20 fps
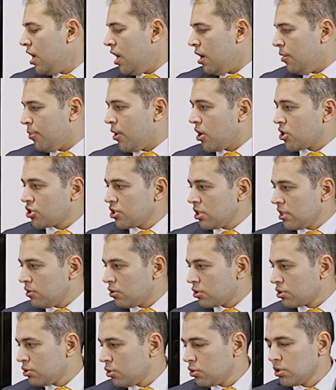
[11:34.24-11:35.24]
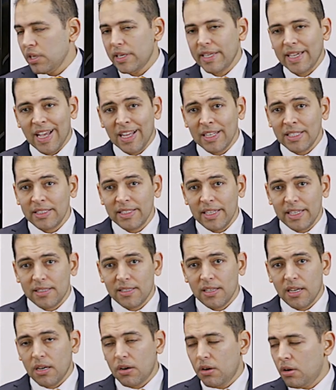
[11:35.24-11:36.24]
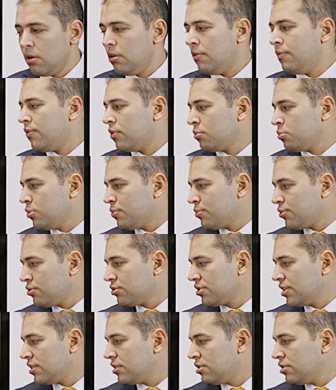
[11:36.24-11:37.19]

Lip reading: partially or totally any data from your project,